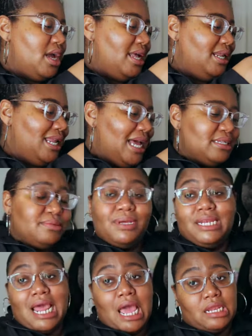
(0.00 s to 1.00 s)
And last
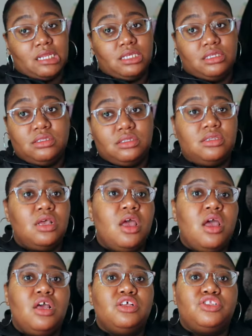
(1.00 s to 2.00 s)
but not least.
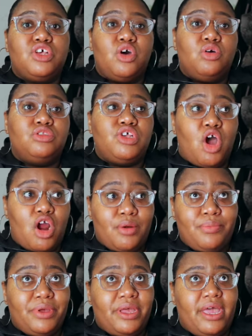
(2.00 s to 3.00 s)
So
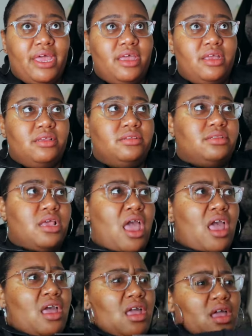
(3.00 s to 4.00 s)
Tarte has
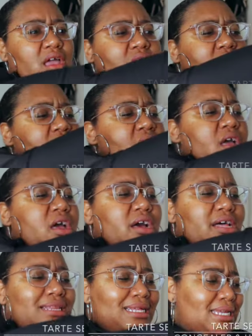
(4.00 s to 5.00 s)

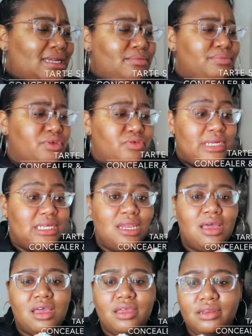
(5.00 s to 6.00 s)
a clean beauty
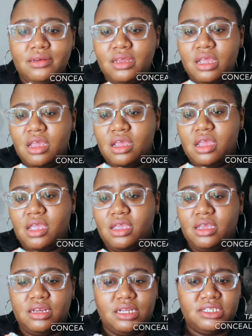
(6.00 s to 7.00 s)
line,
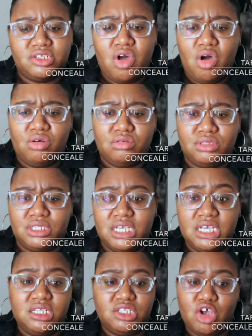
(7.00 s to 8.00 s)
and it's called
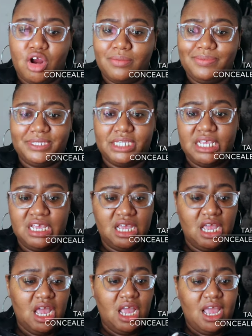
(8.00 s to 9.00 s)
C, Tarte C,
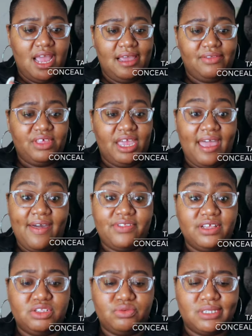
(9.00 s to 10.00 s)
and they have
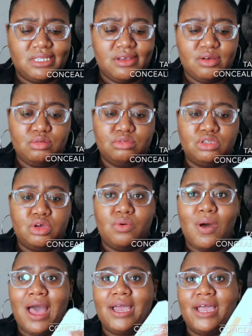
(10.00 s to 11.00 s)
these on sale,
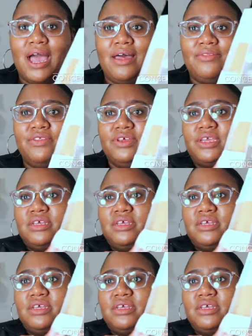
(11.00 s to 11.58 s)
so I got the